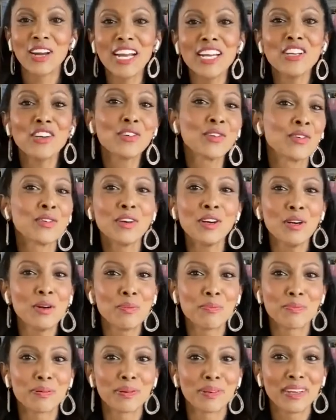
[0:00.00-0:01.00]
create your
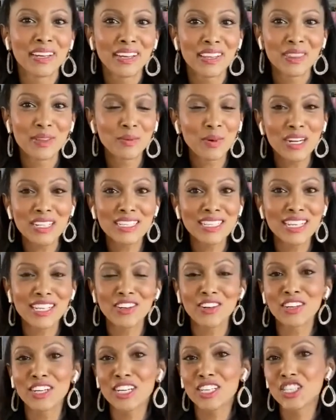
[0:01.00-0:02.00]
group, the ones
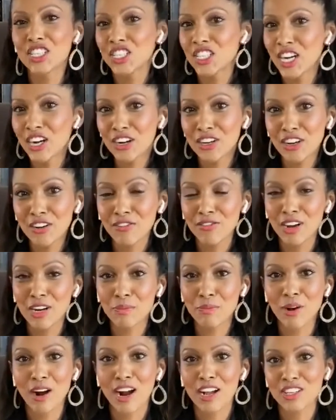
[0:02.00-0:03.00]
that you're going to share your
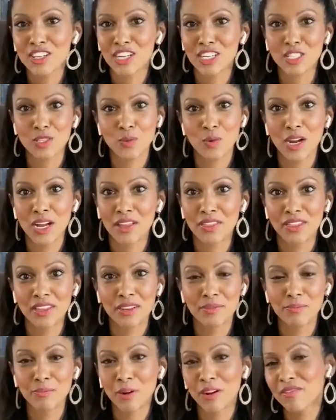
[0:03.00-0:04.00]
fun projects with
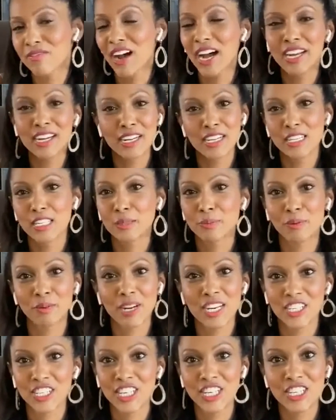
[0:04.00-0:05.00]
and provide
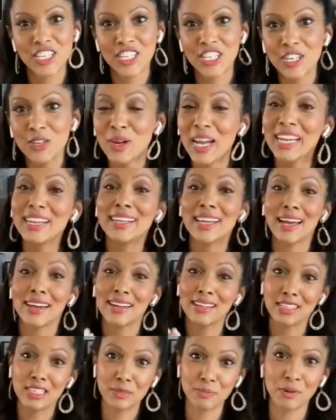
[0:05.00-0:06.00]
inspiration to and
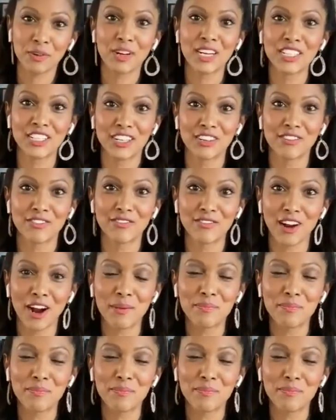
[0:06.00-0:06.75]
get inspiration